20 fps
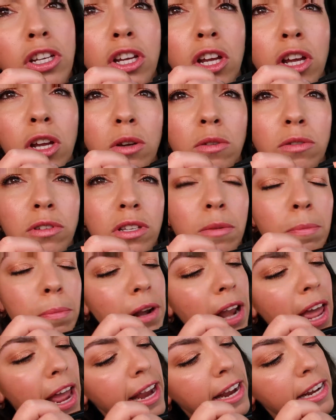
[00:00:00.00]
use the
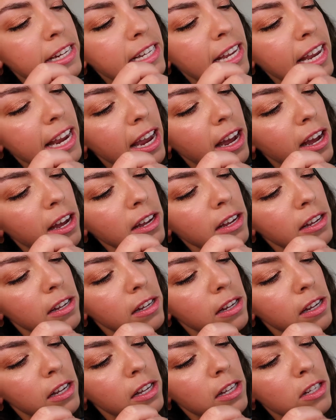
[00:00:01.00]
blade here
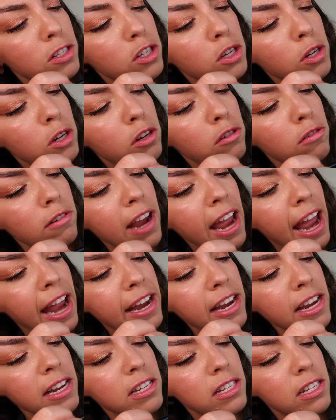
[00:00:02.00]
to
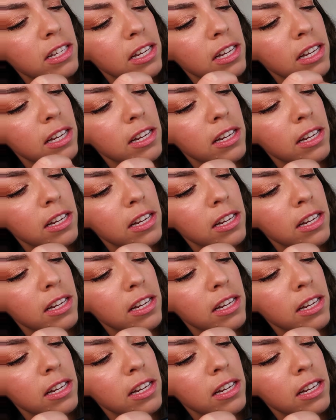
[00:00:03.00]
create,